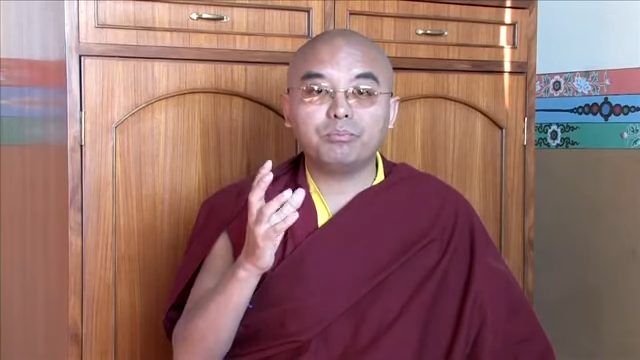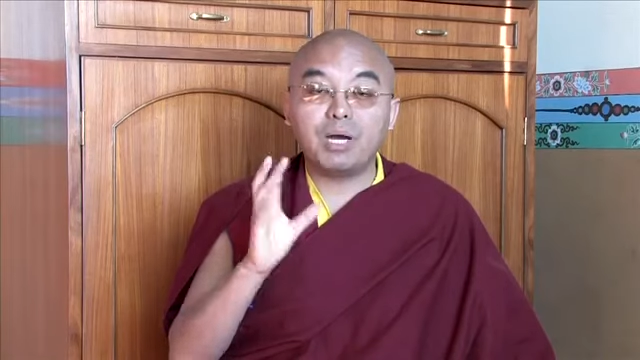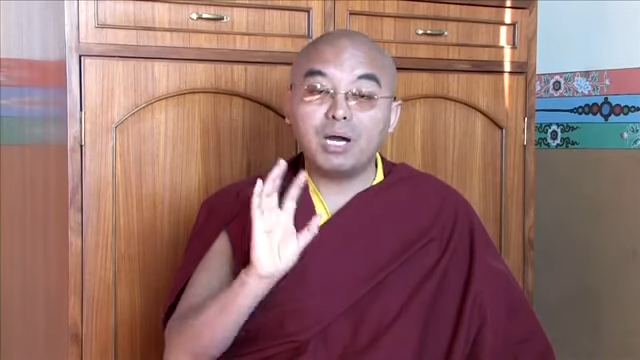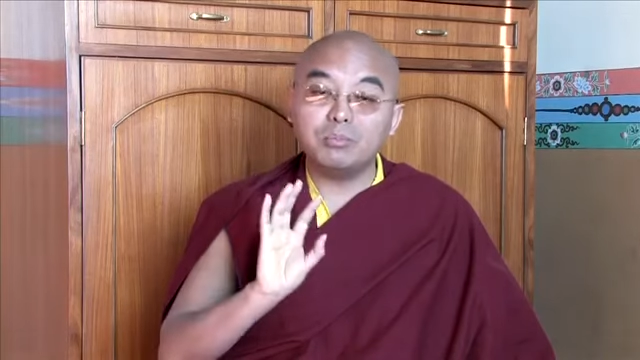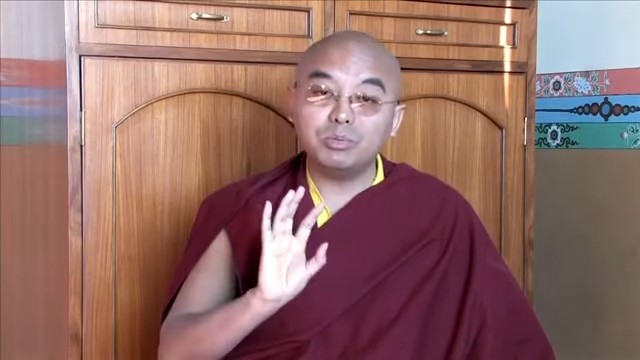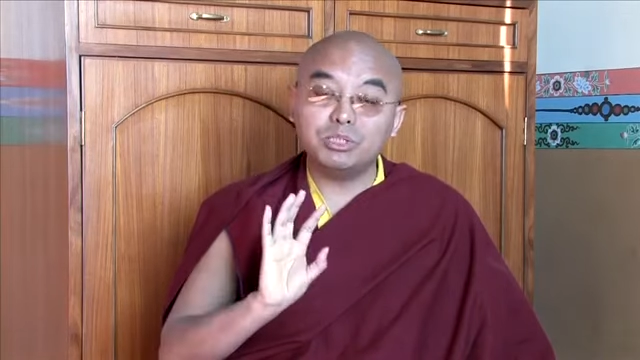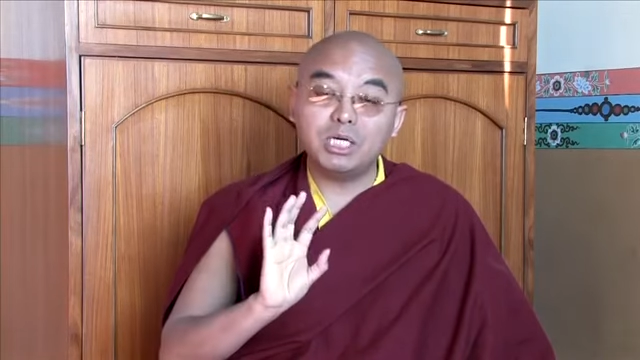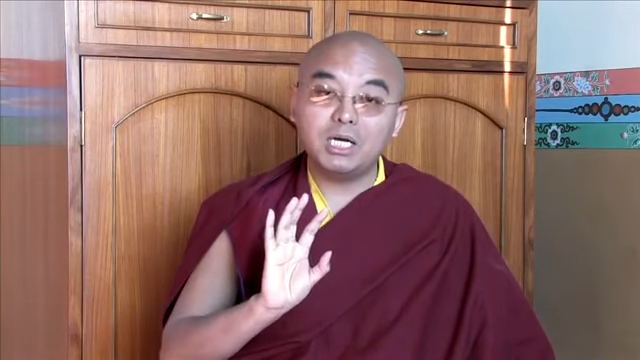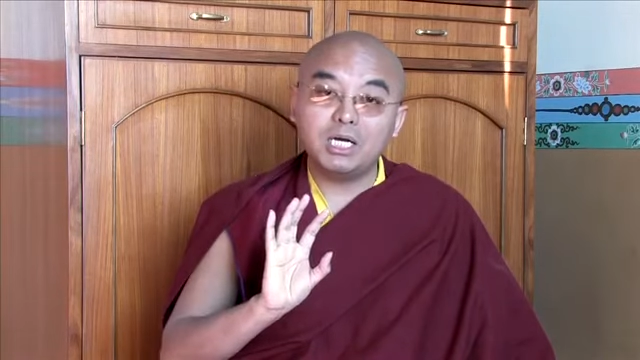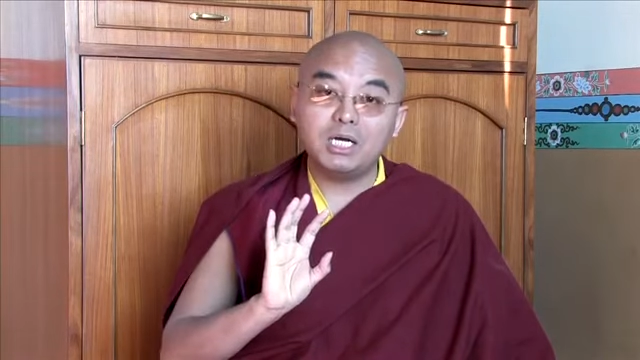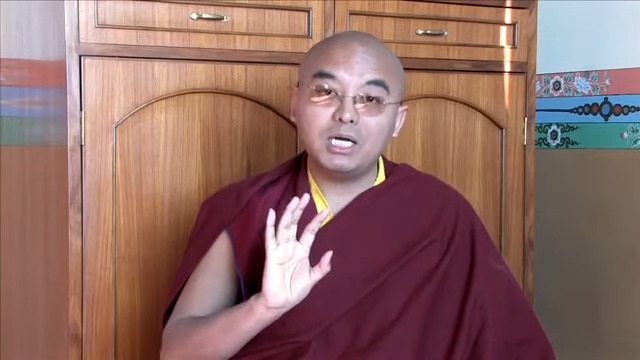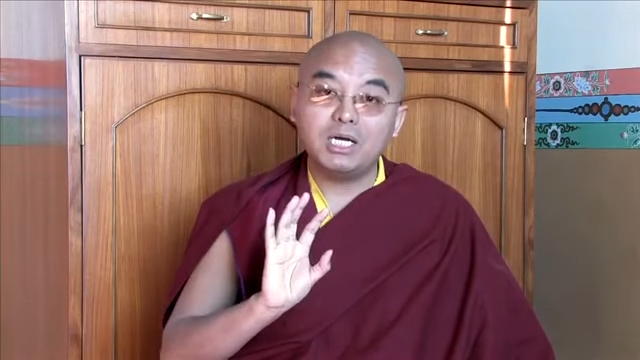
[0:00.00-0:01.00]

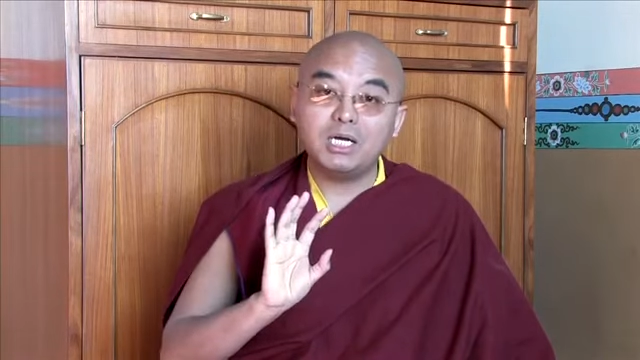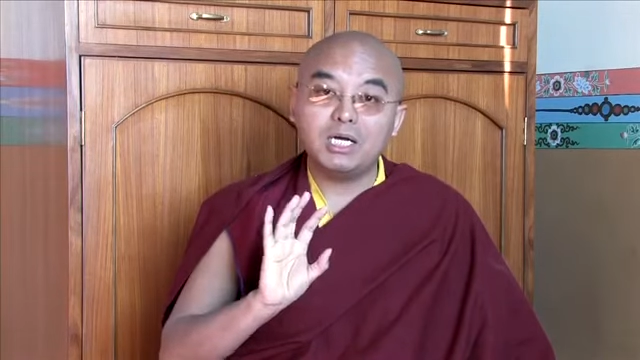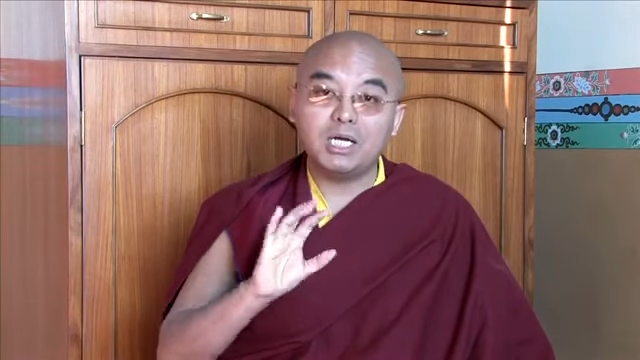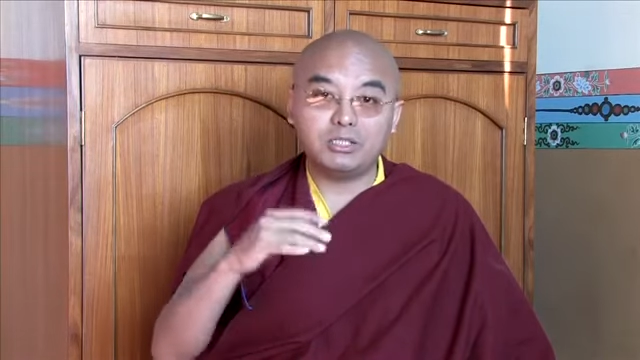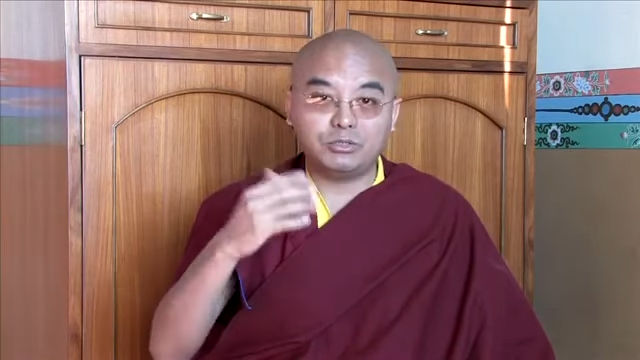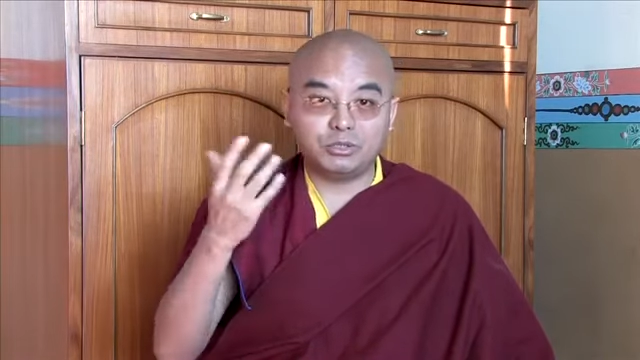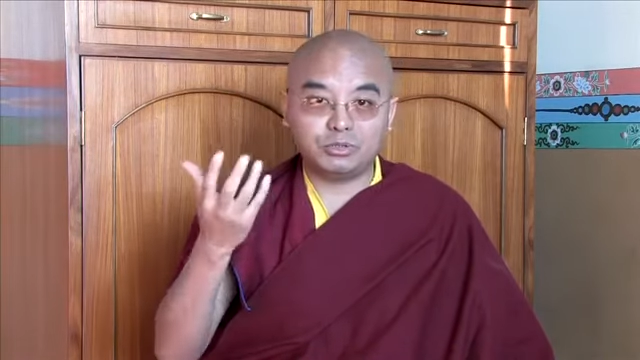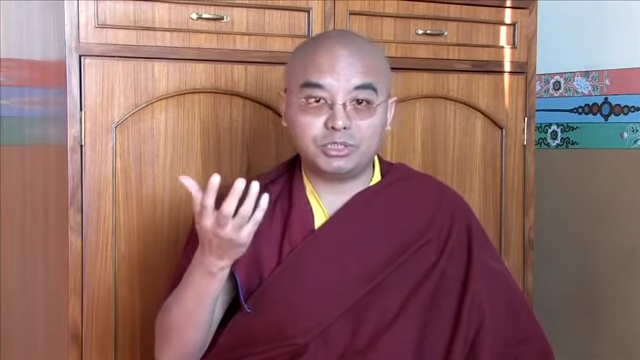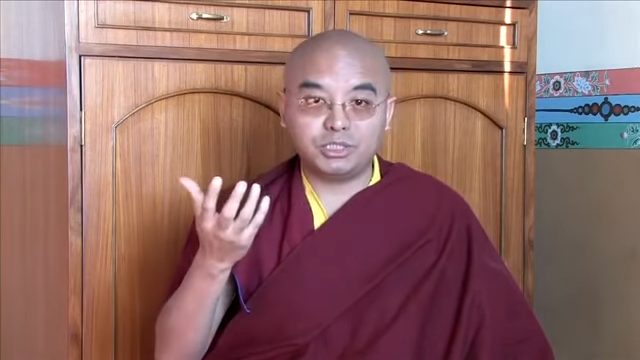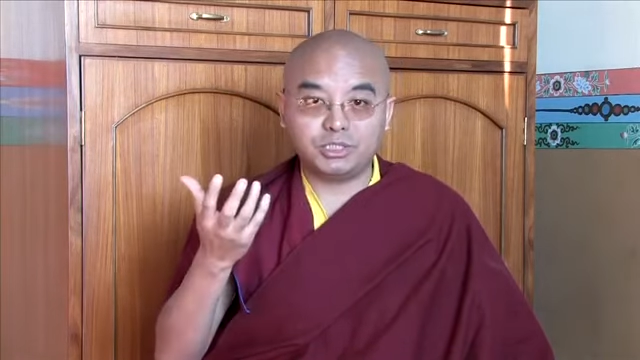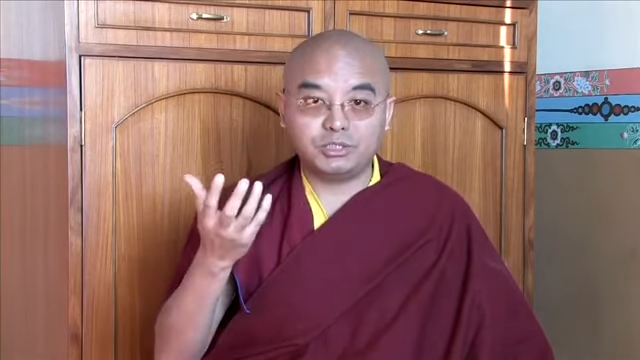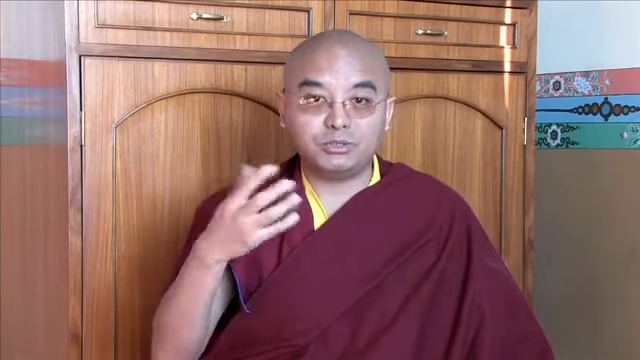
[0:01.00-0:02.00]
Mahamudra and Dzogchen.